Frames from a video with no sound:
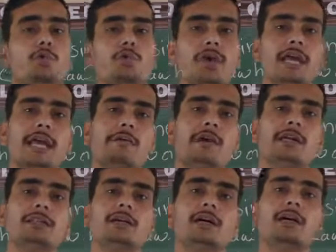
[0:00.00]

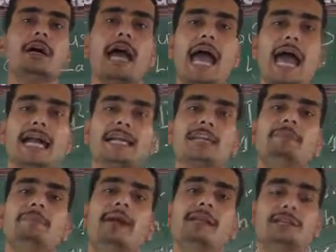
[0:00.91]
whenever the
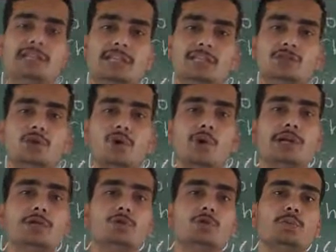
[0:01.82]
agreement is
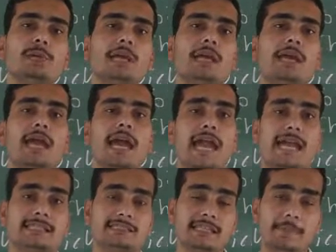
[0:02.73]
going to be
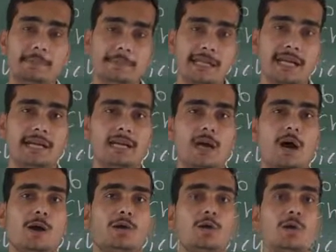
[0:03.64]
accepted
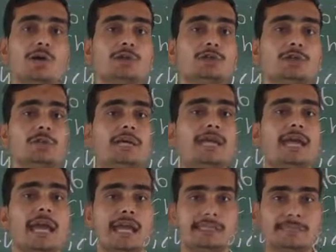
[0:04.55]
or going to
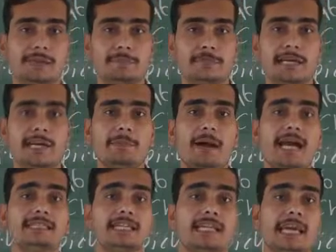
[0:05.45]
be accepted
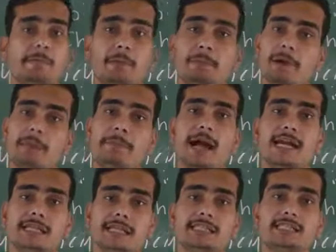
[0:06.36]
by the capable
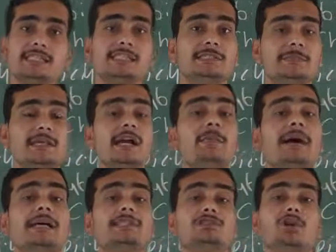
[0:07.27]
parties, is
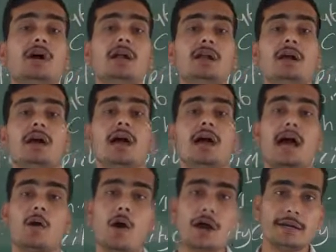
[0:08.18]
become as your
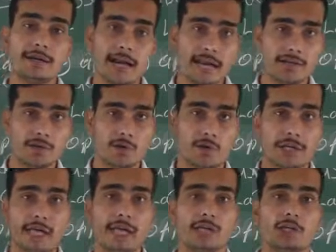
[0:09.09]
contract.
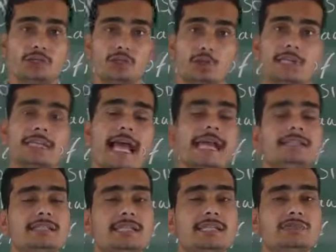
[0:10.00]
Okay, so in
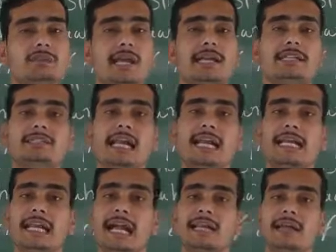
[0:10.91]
that sense we
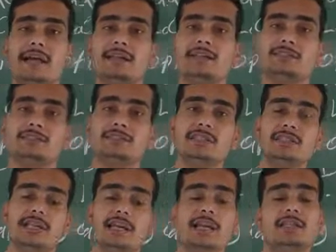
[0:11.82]
understand that under
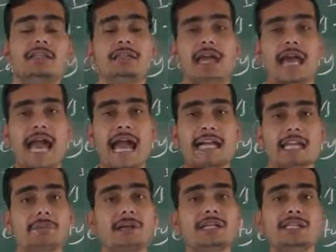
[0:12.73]
section 10 the
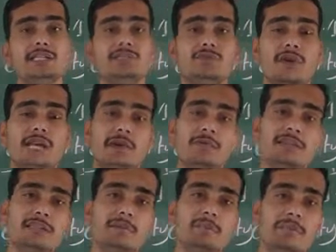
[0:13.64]
agreement is
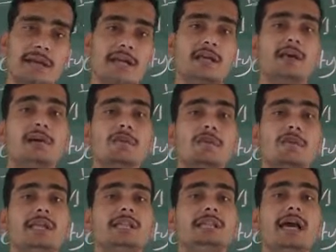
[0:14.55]
whenever the made
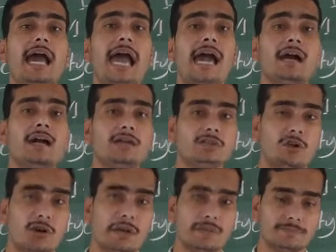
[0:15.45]
when the
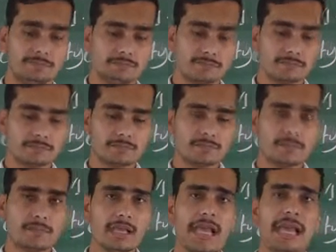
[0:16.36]
your
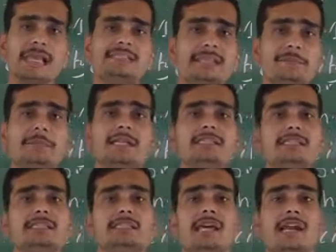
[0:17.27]

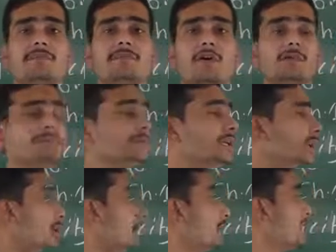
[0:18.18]
acceptance is come from
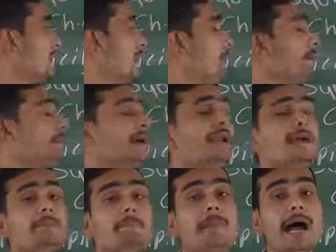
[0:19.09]
the
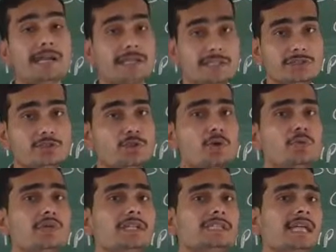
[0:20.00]
capable parties.
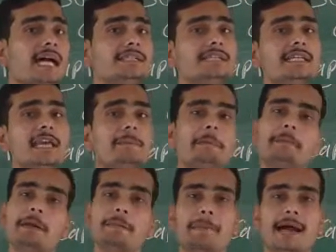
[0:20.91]
So which are the
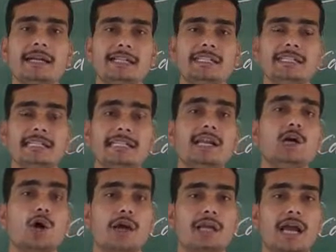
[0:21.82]
capable parties in a
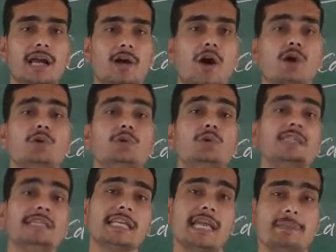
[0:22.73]
contract, or who
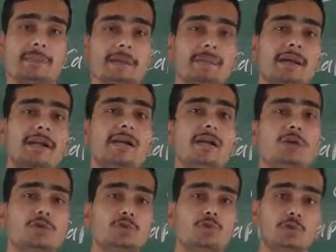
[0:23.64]
is capable
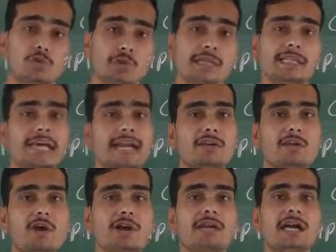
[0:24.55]
to doing
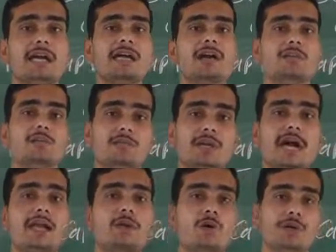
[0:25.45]
that contract, we
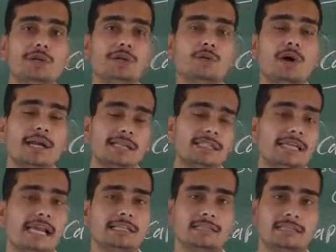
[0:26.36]
are going to
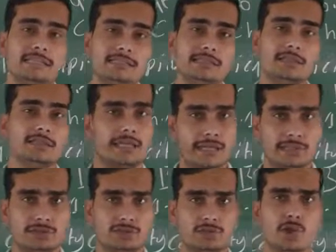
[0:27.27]
understand these
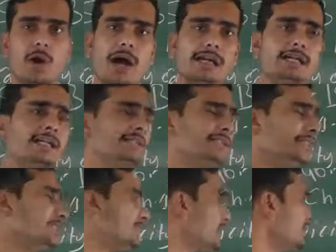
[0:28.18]
things. So under
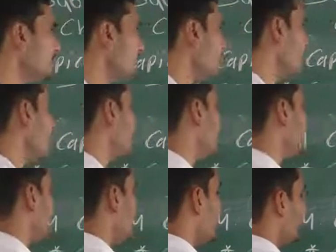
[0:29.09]
section
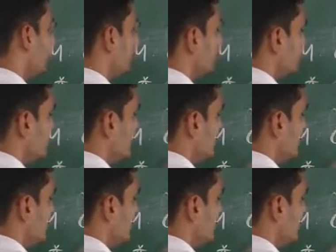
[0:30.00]
11